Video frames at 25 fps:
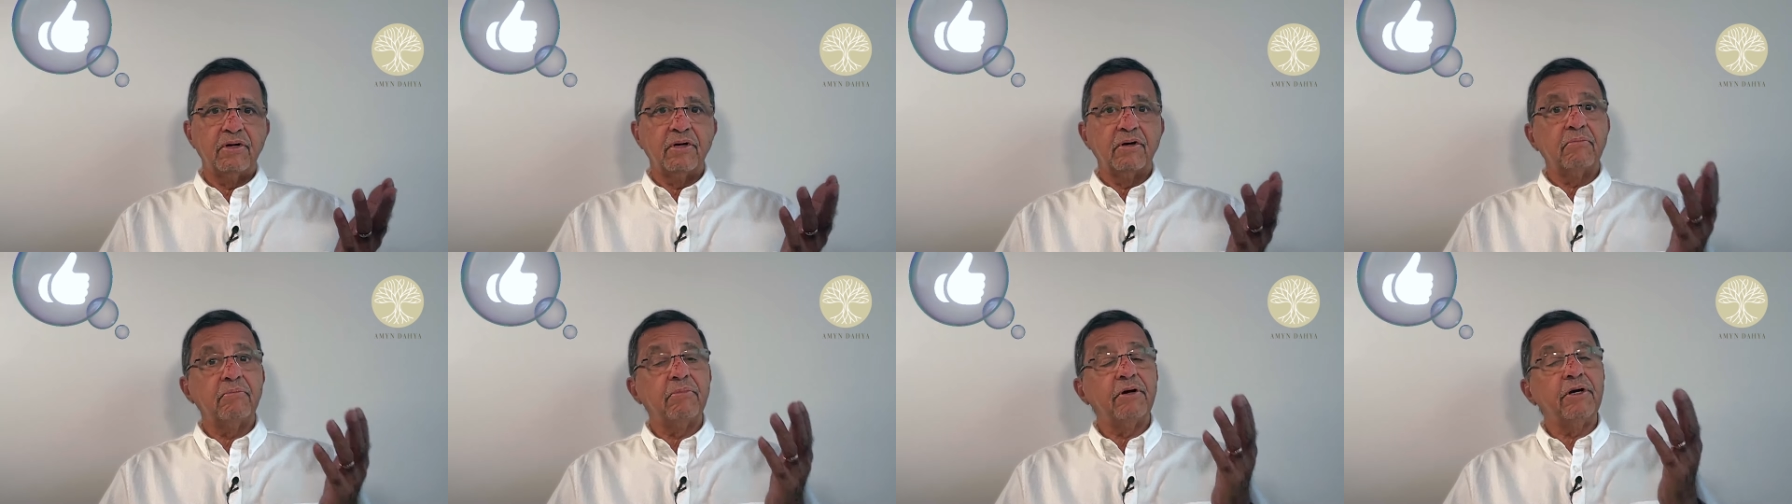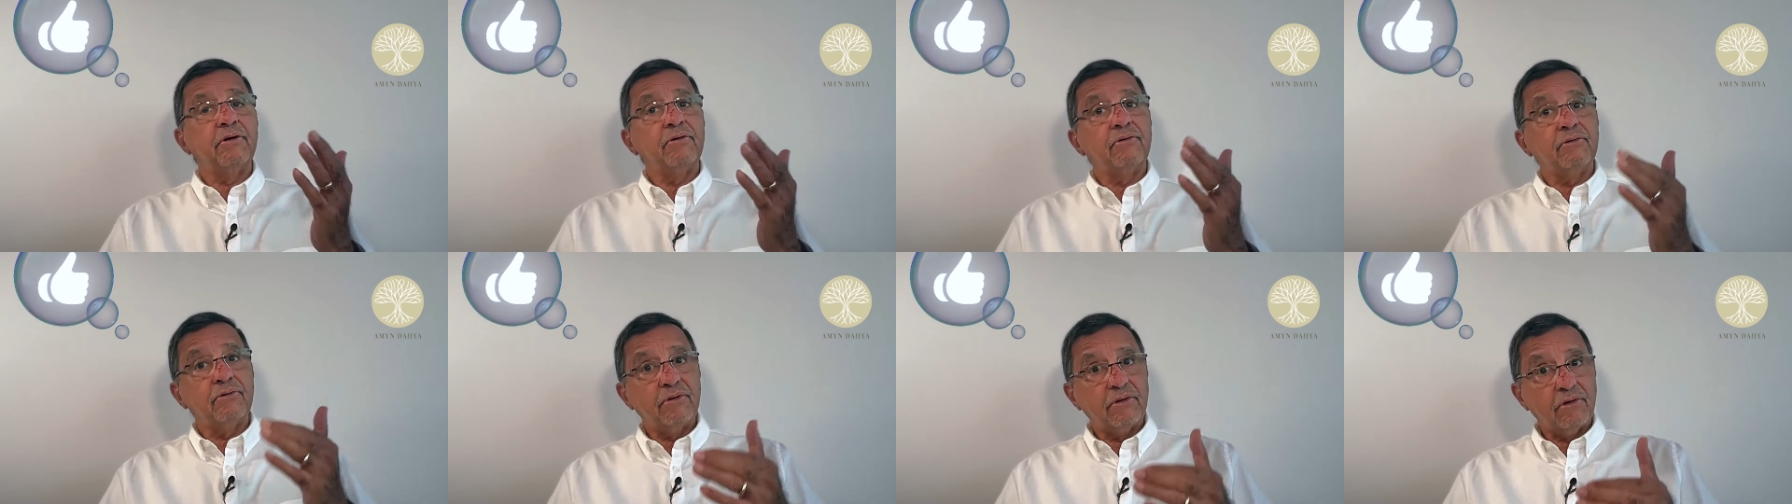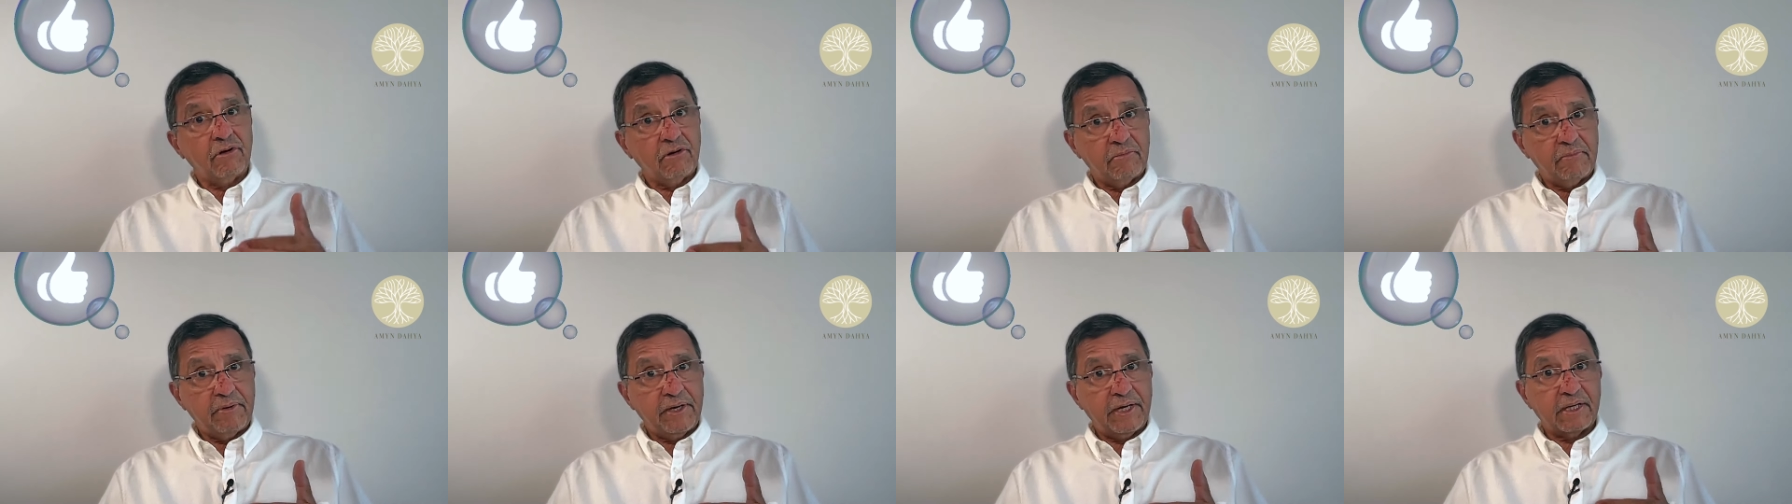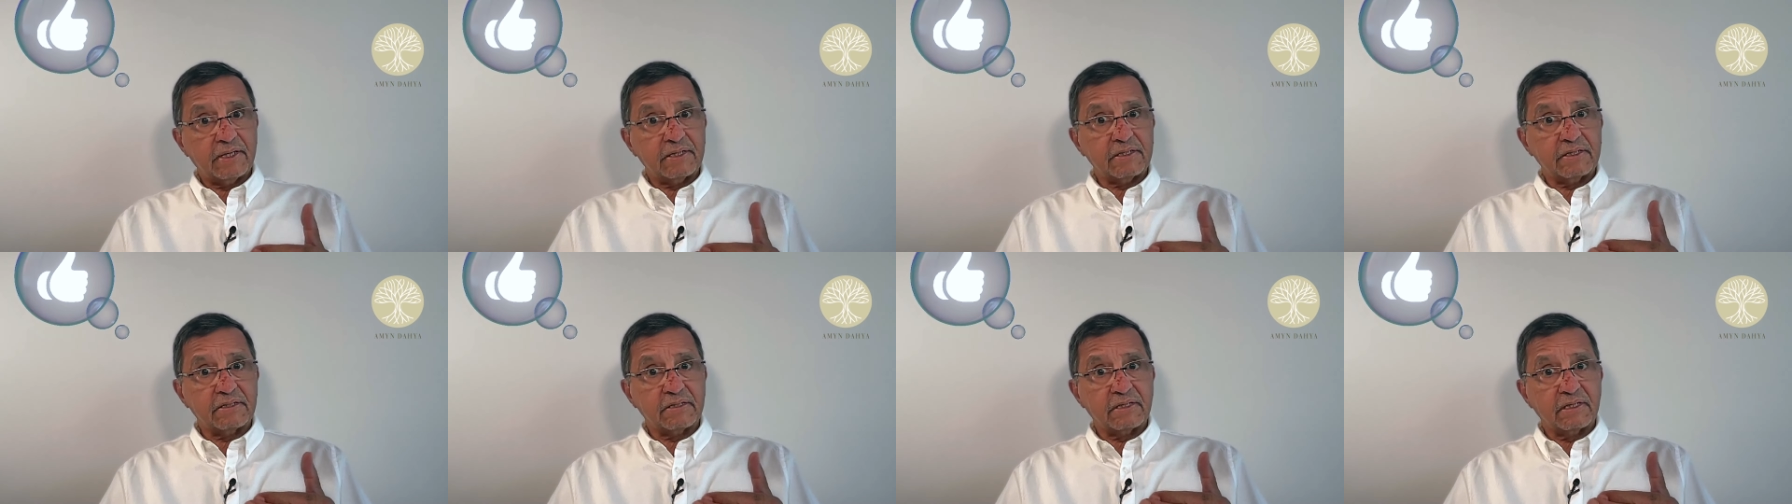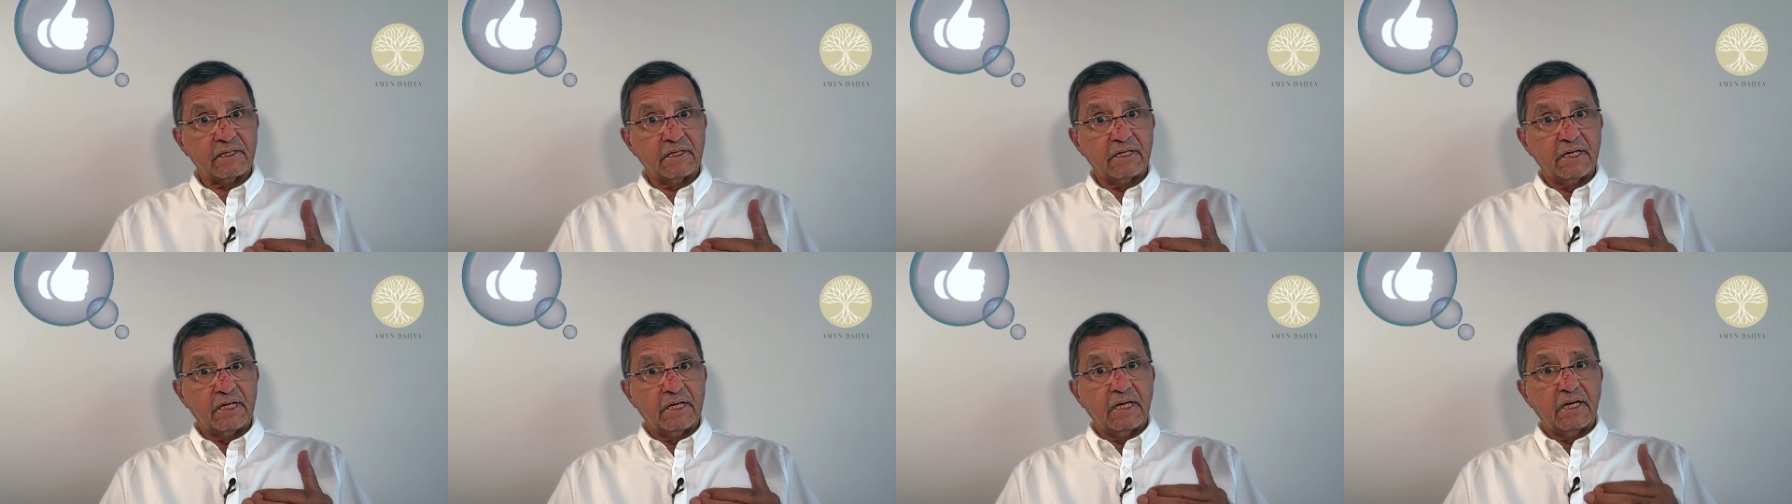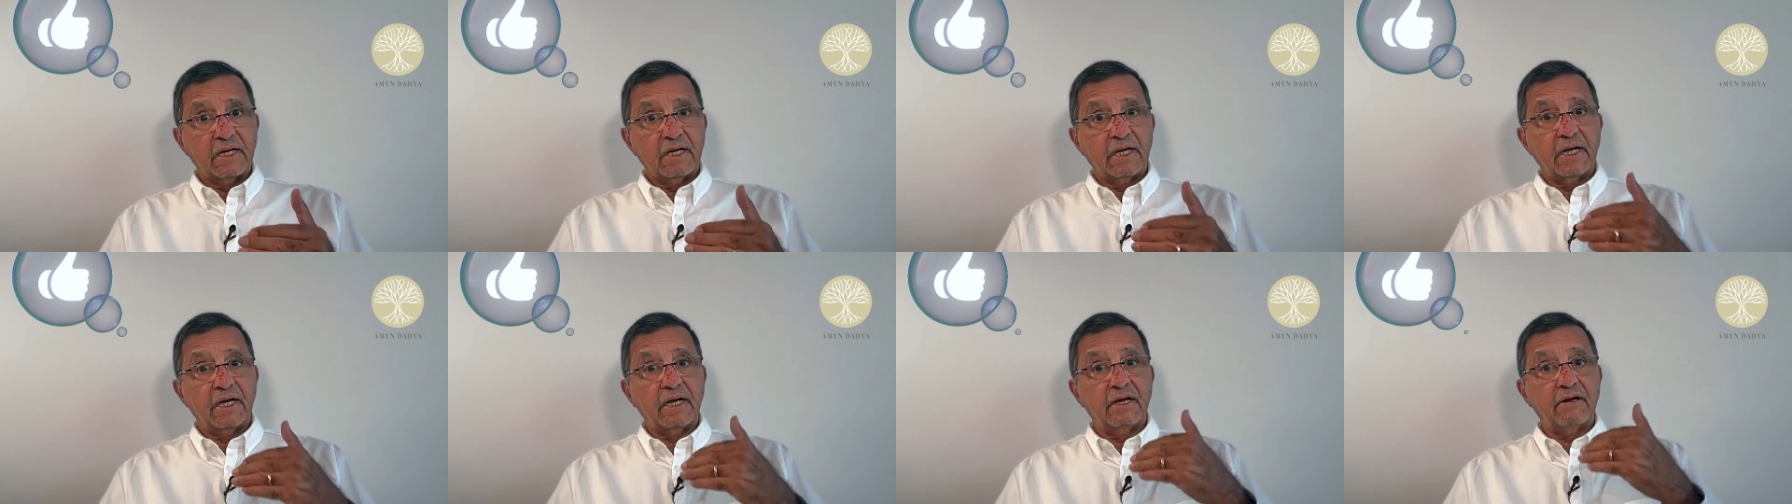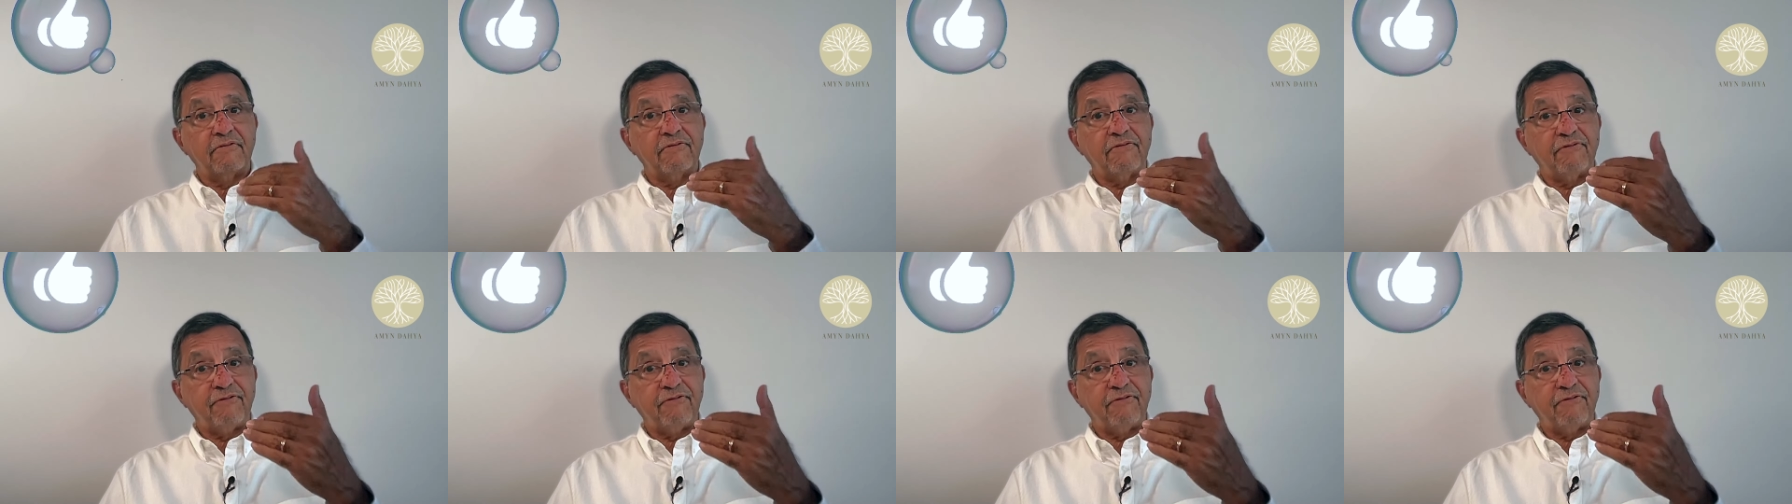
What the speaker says: But do your best and